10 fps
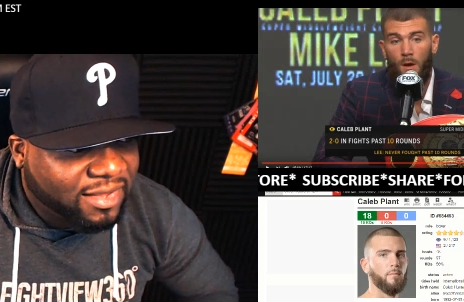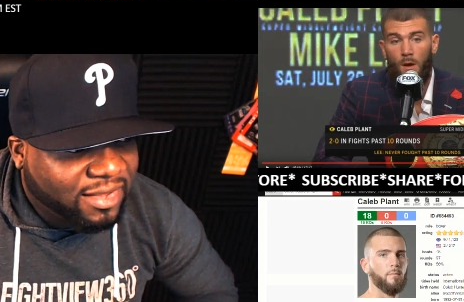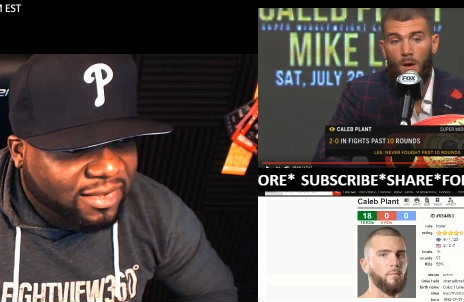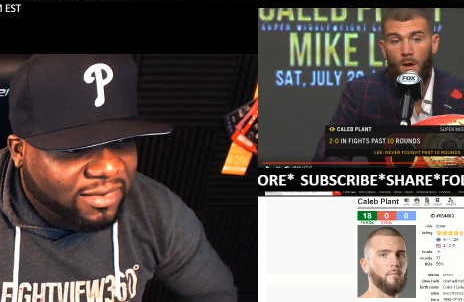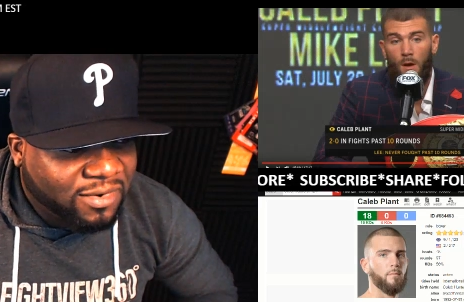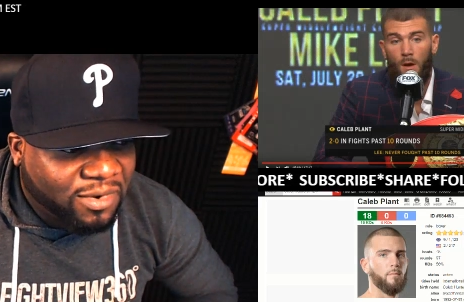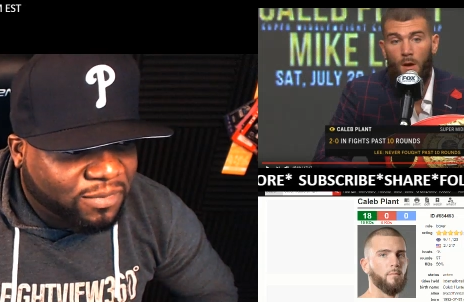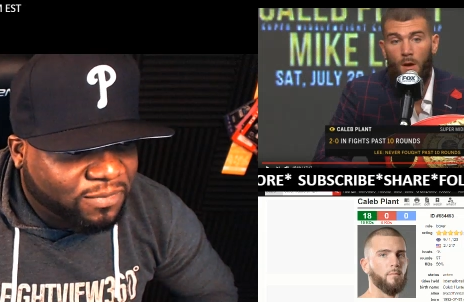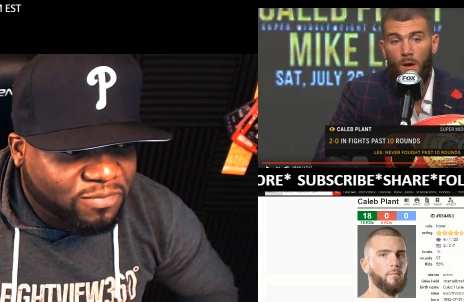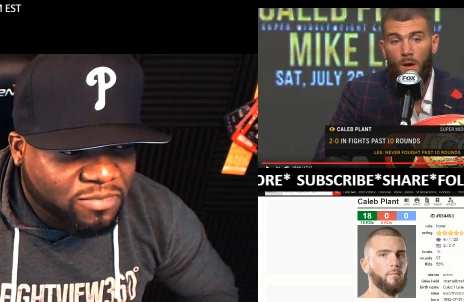Speaker 1: You know,
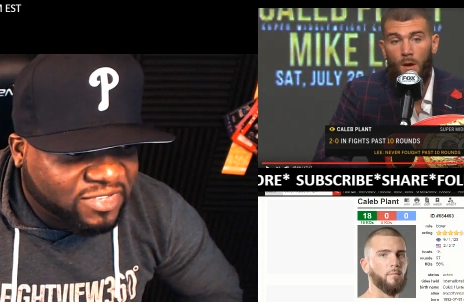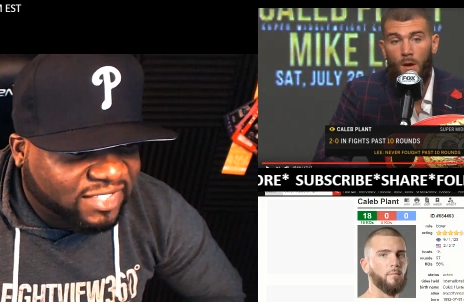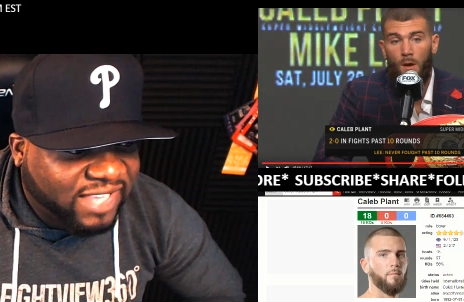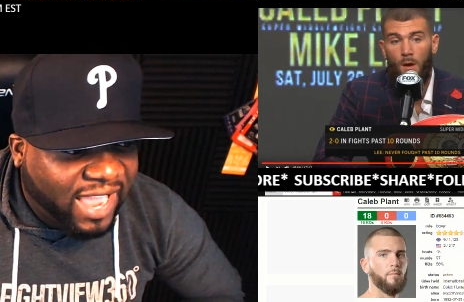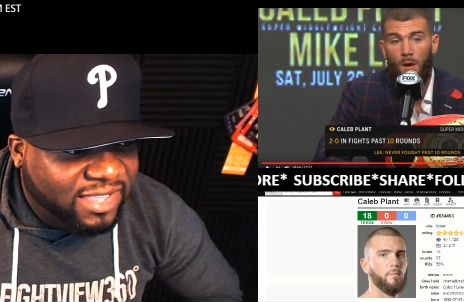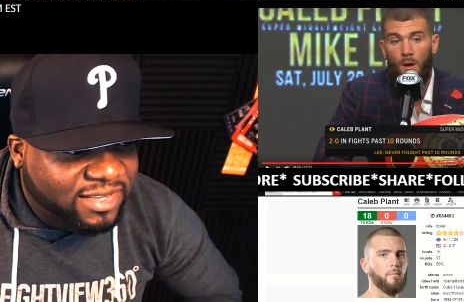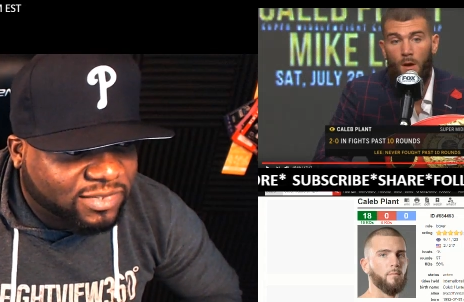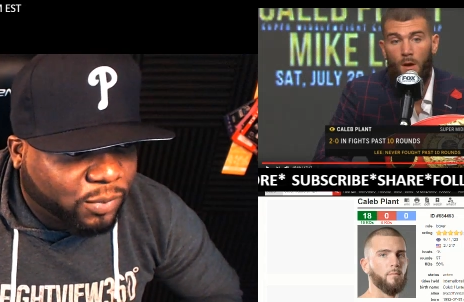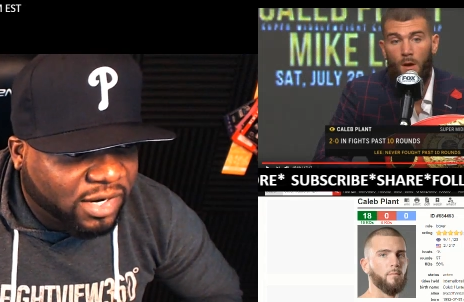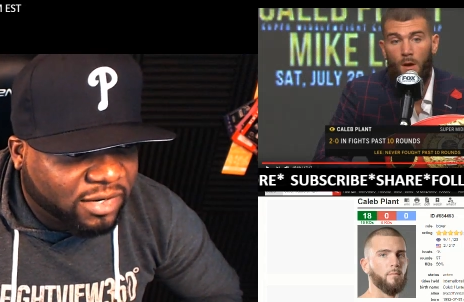society is
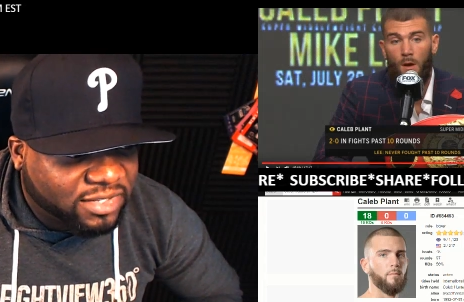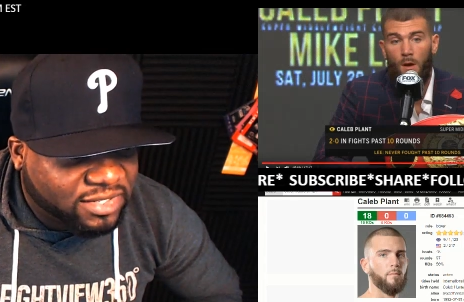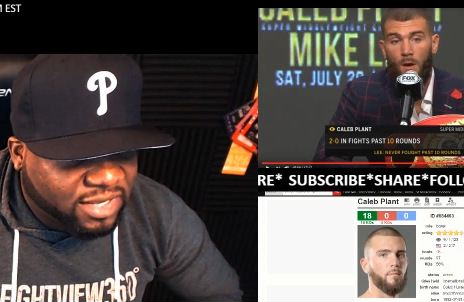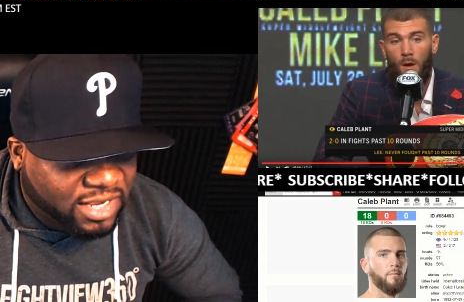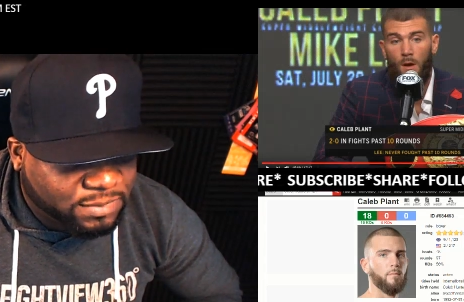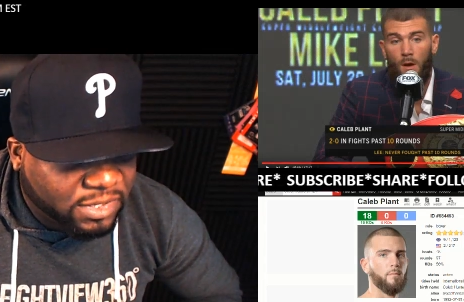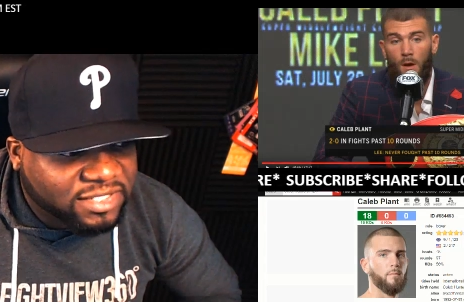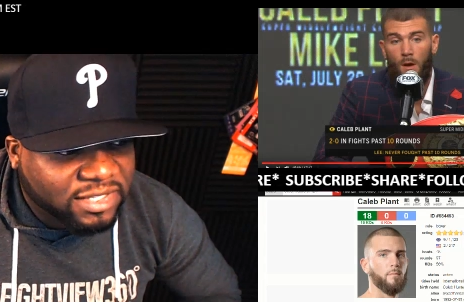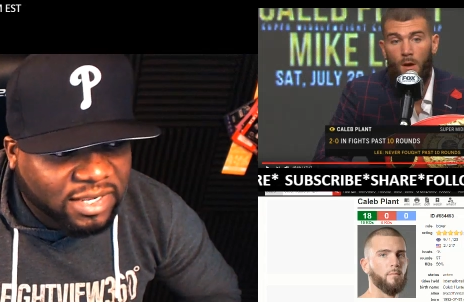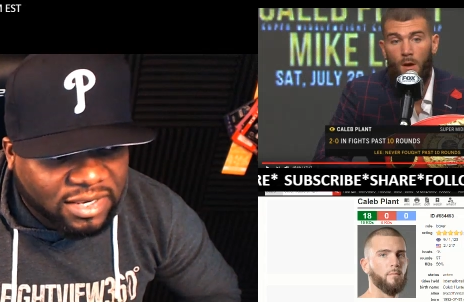weird these days. But listen
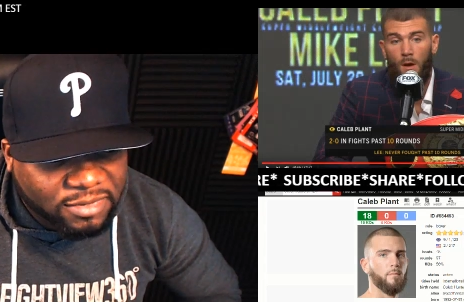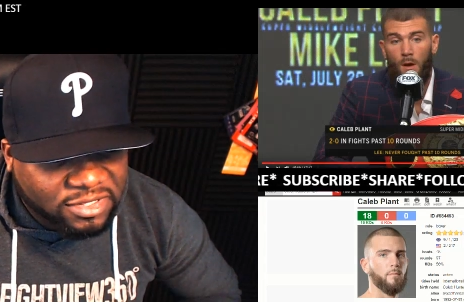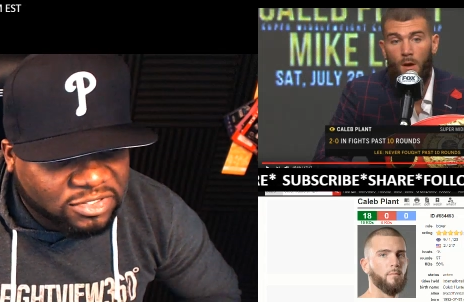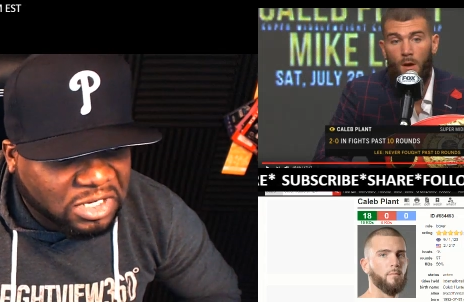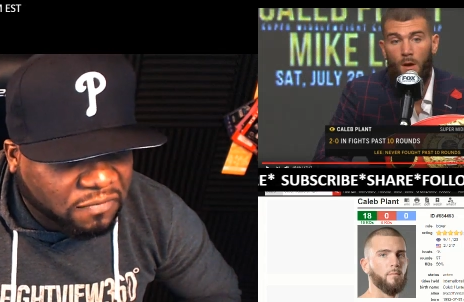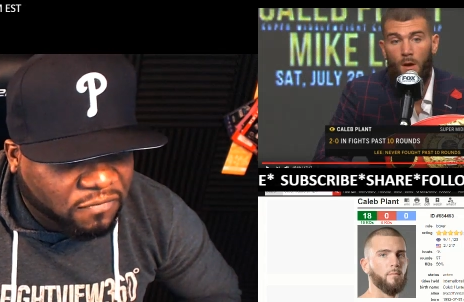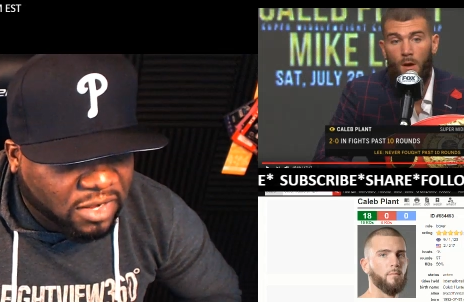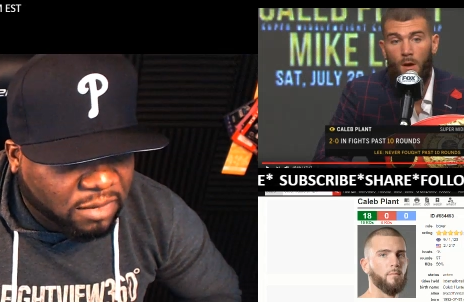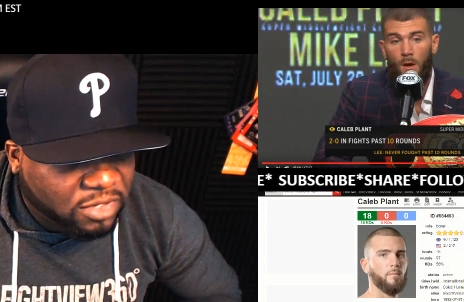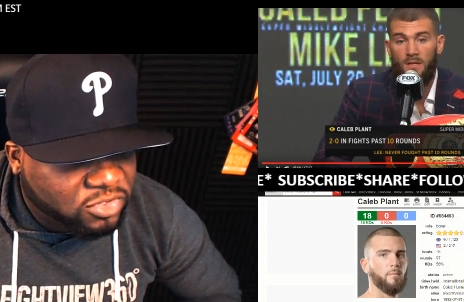in, let me just shut the fuck up.
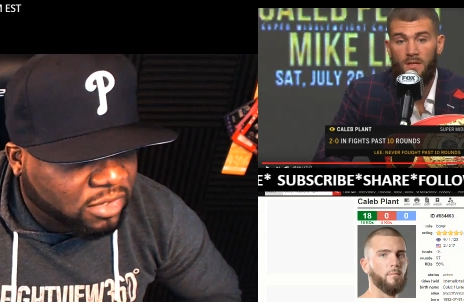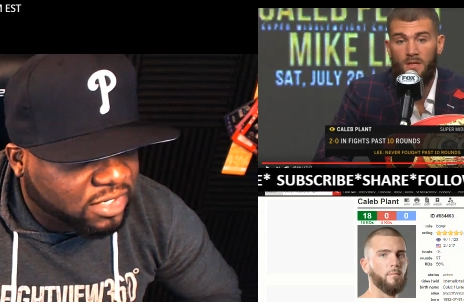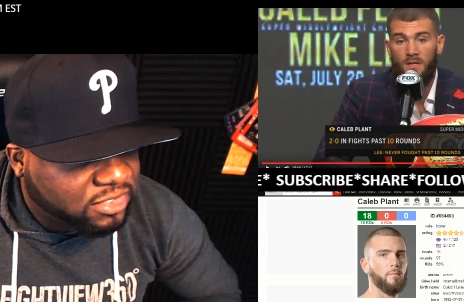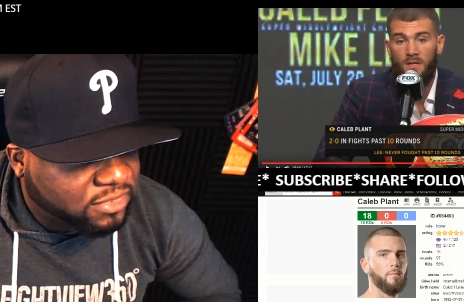Let y'all listen.